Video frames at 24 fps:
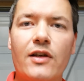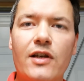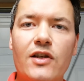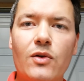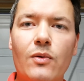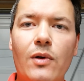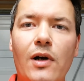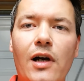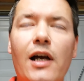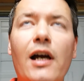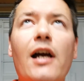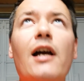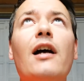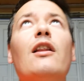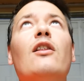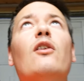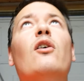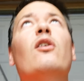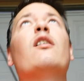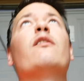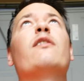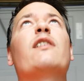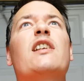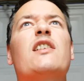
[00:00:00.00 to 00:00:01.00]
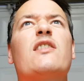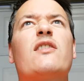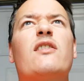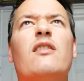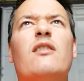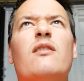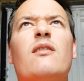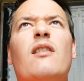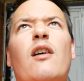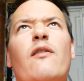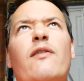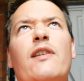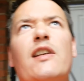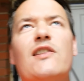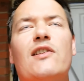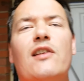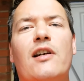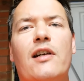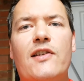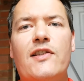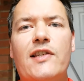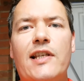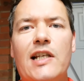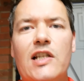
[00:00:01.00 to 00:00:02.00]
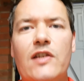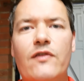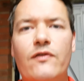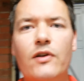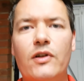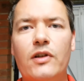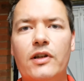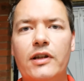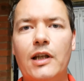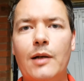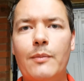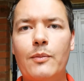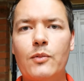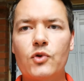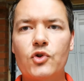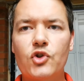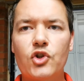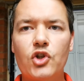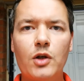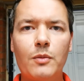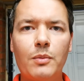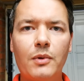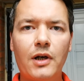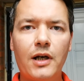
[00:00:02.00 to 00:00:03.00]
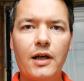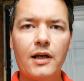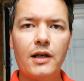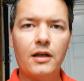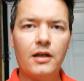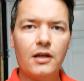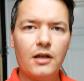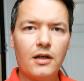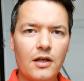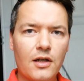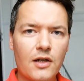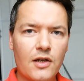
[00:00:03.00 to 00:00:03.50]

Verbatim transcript: So it's quite long. I think it's a, I think it's like a six foot double tube light.